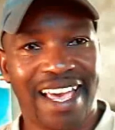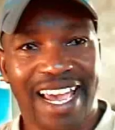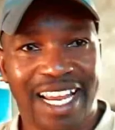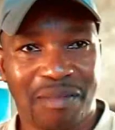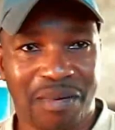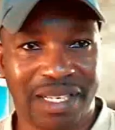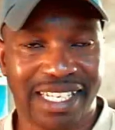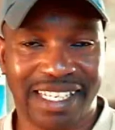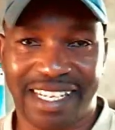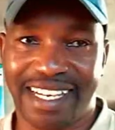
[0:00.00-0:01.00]
And please, as
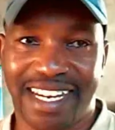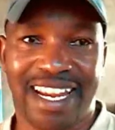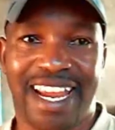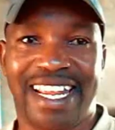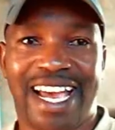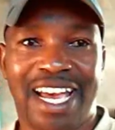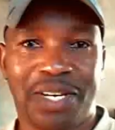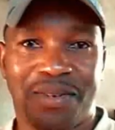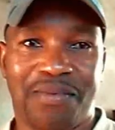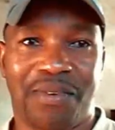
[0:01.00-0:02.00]
I said earlier,
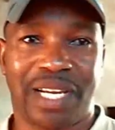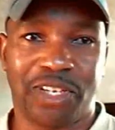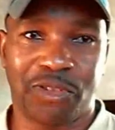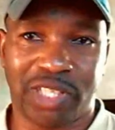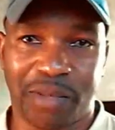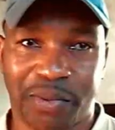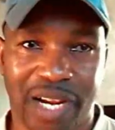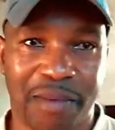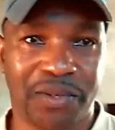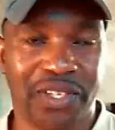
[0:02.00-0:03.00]
don't forget to subscribe
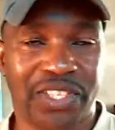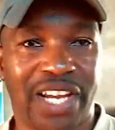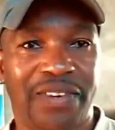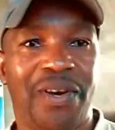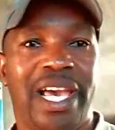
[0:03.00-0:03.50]
to the channel,